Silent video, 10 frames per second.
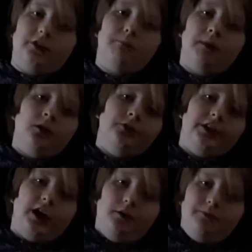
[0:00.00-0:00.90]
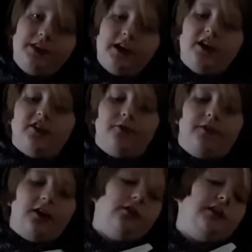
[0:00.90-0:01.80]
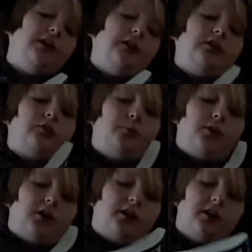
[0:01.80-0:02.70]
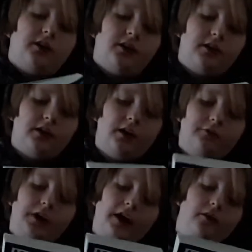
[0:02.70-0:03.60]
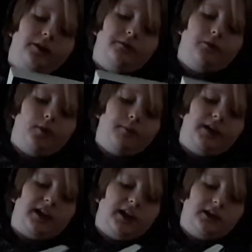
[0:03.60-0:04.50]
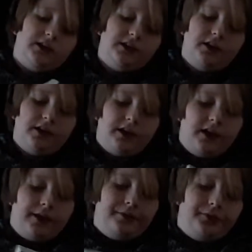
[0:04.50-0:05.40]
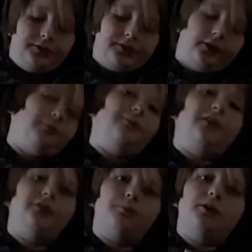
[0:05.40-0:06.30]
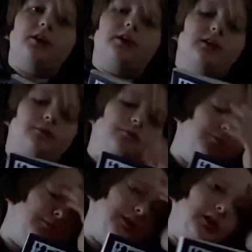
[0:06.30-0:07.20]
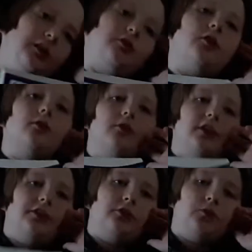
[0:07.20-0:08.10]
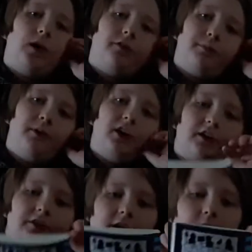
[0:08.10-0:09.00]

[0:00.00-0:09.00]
The Meltdown, the very latest book of Diary of a Wimpy Kid. So this book, in the 12th book they